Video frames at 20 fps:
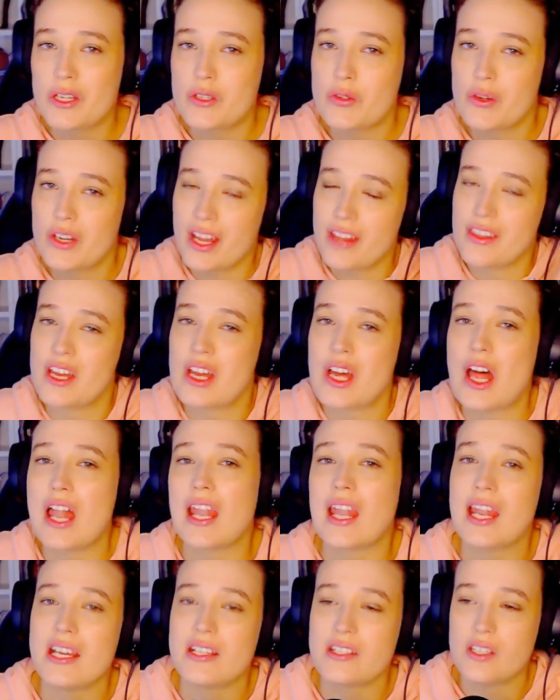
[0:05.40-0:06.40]
to another
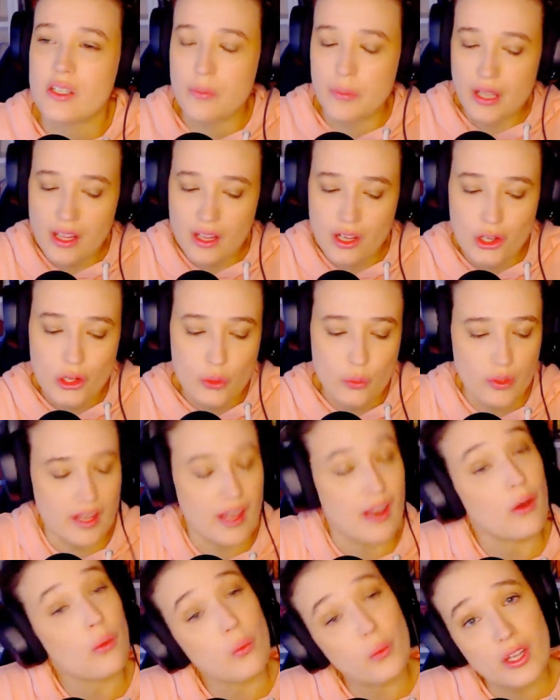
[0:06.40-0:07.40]
Let's Build with
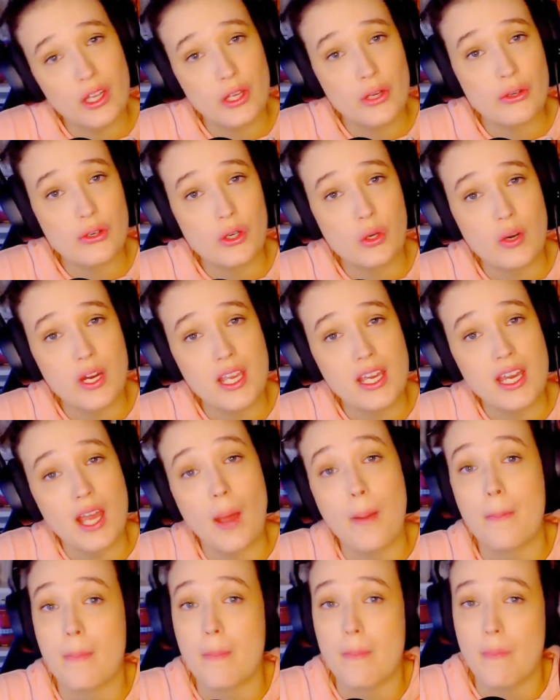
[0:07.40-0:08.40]
our Willow Creek
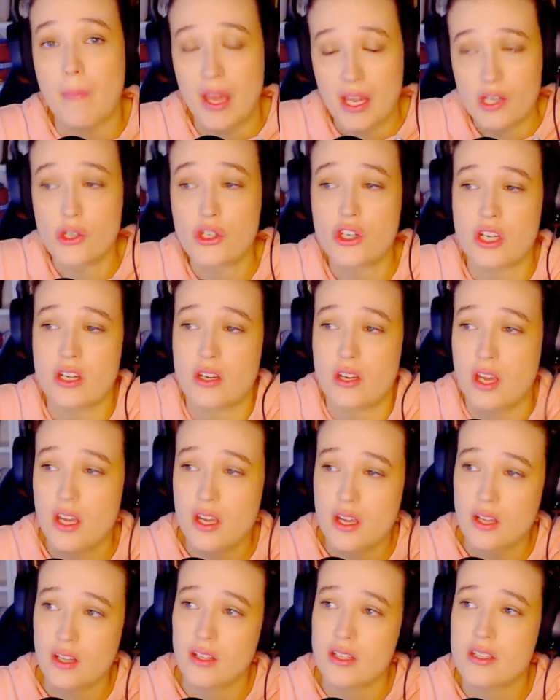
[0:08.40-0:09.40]
mansion.
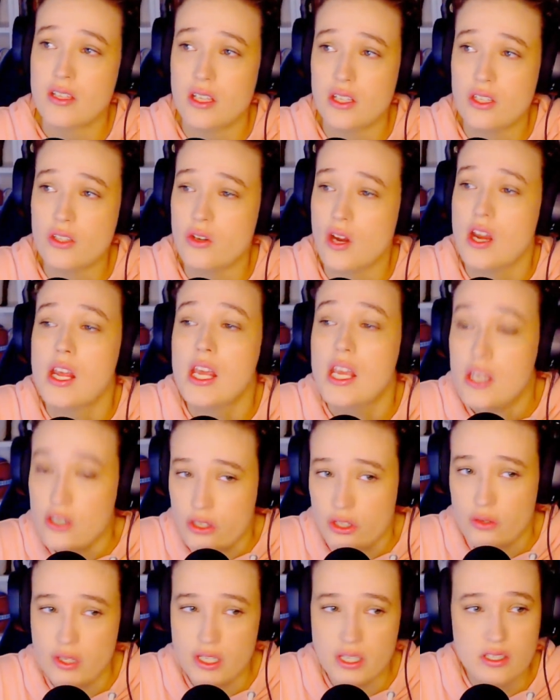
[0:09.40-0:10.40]
Let's get straight
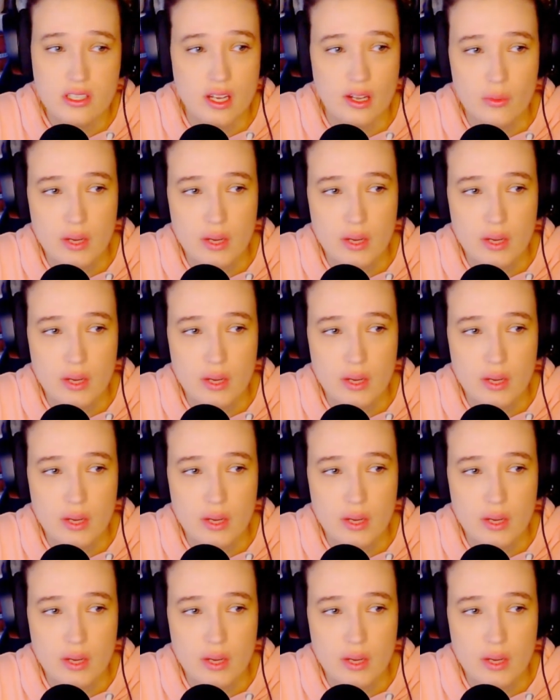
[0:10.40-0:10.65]
into it, shall